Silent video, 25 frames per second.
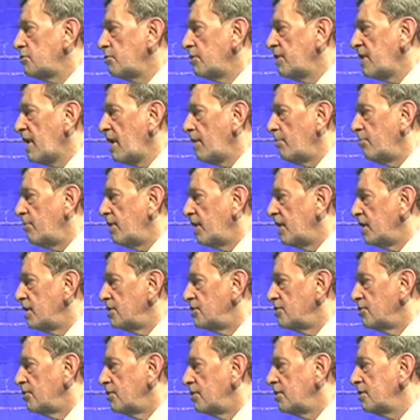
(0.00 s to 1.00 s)
without
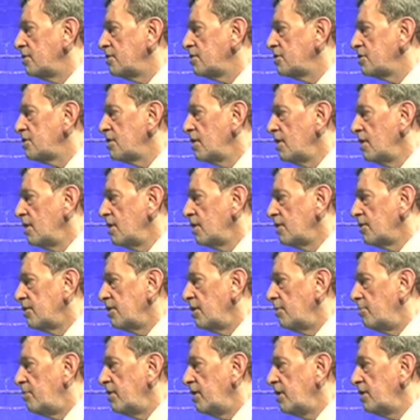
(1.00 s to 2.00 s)
belligerence, mm-hmm. the
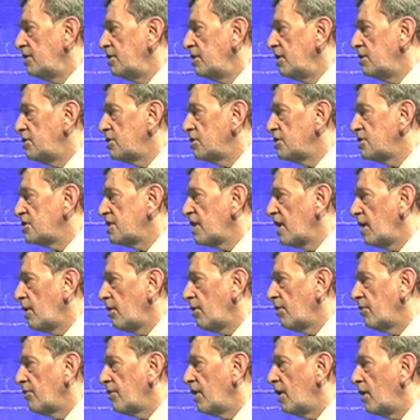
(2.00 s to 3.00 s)
ability to sell
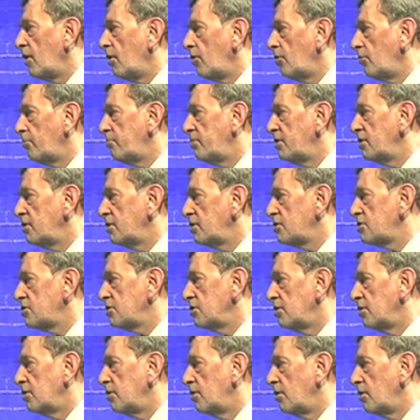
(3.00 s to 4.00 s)
the whole
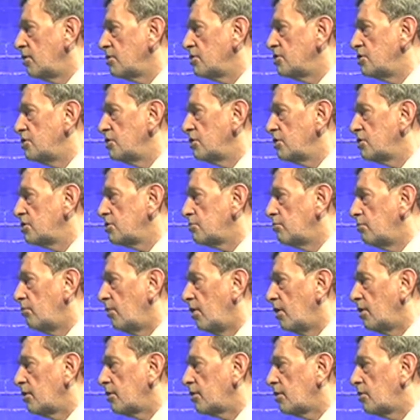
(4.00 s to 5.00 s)
person, not just
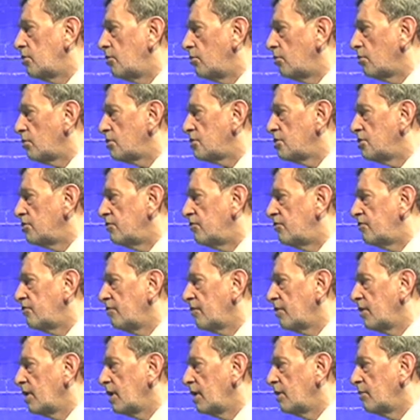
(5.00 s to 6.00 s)
what course you've
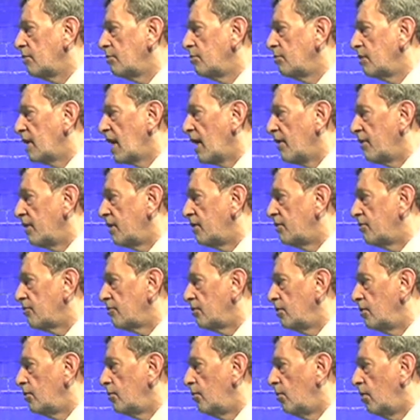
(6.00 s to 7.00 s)
carried
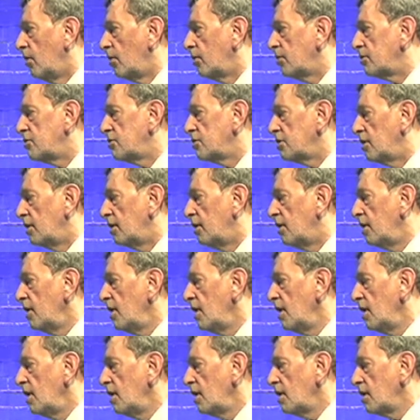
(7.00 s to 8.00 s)
through, what
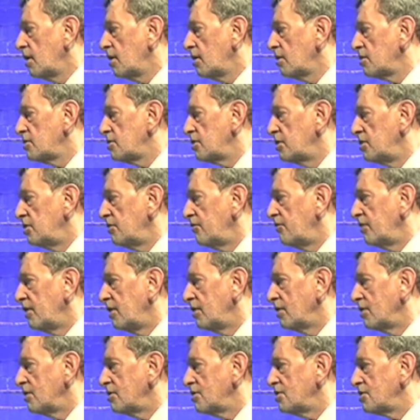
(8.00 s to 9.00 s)

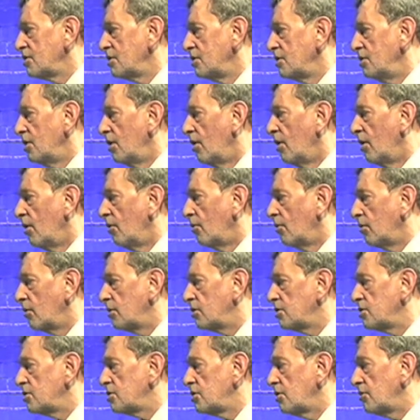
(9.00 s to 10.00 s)
certificates you hold,
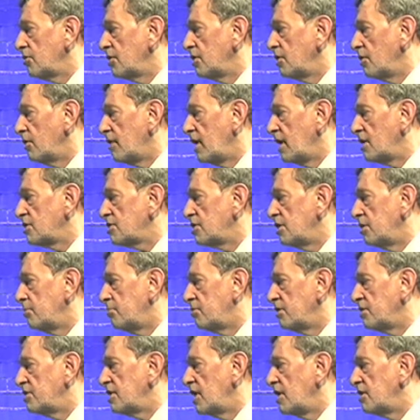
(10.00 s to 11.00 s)
so that you're actually
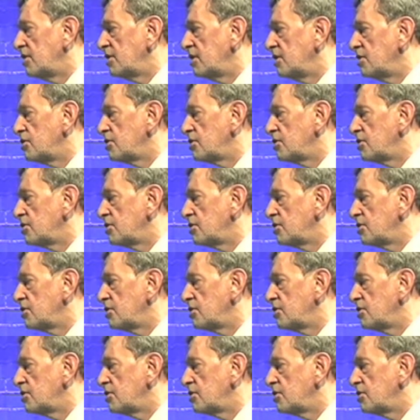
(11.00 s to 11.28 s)
presenting